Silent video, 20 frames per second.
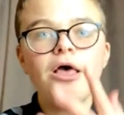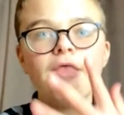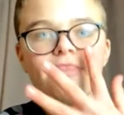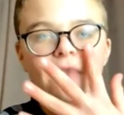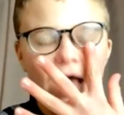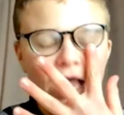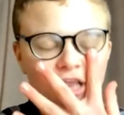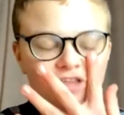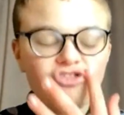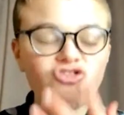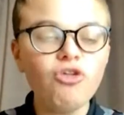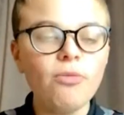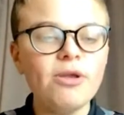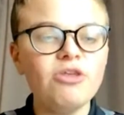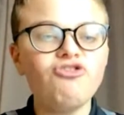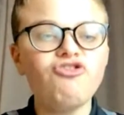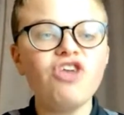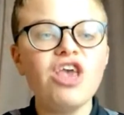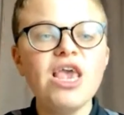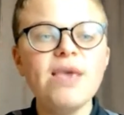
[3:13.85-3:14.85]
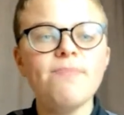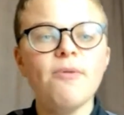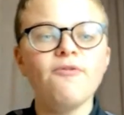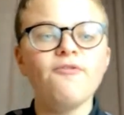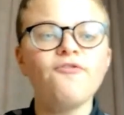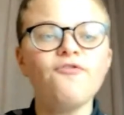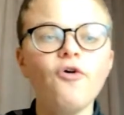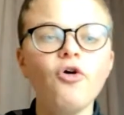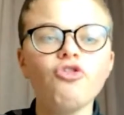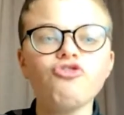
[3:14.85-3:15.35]
That is some
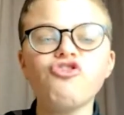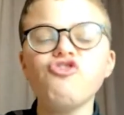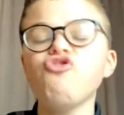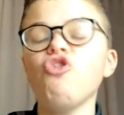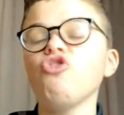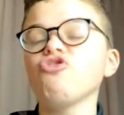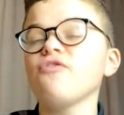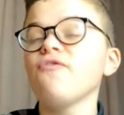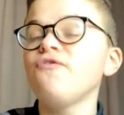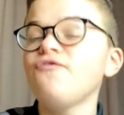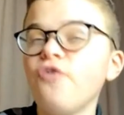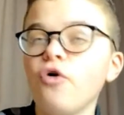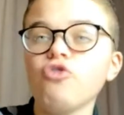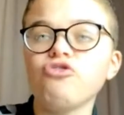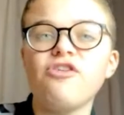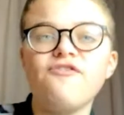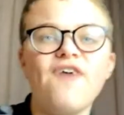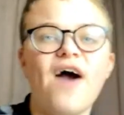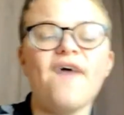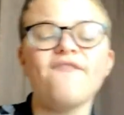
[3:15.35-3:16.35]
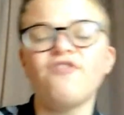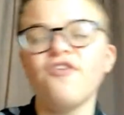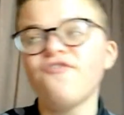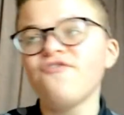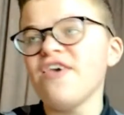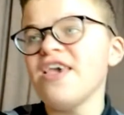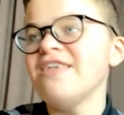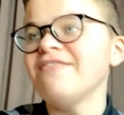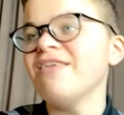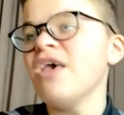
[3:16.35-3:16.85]
achievement, 40 draws and 45
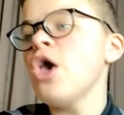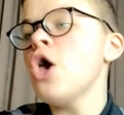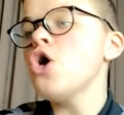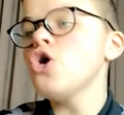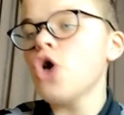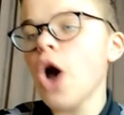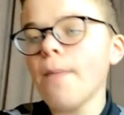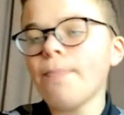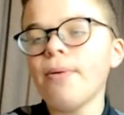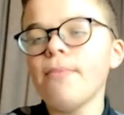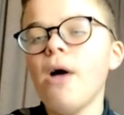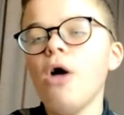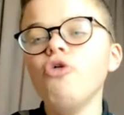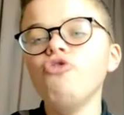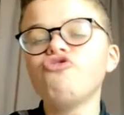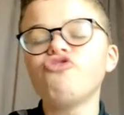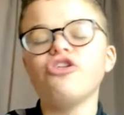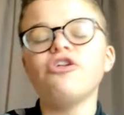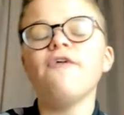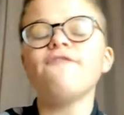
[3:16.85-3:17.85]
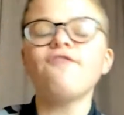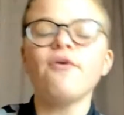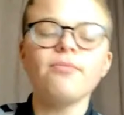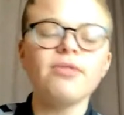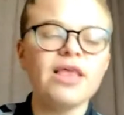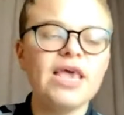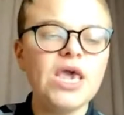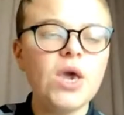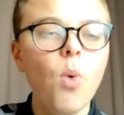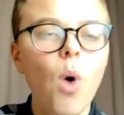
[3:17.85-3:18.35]
defeats. Got promotion from
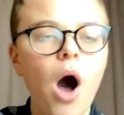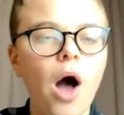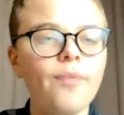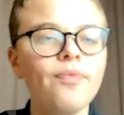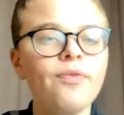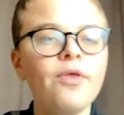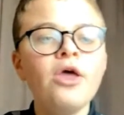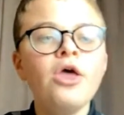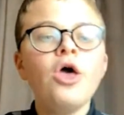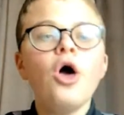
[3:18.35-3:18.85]
League One.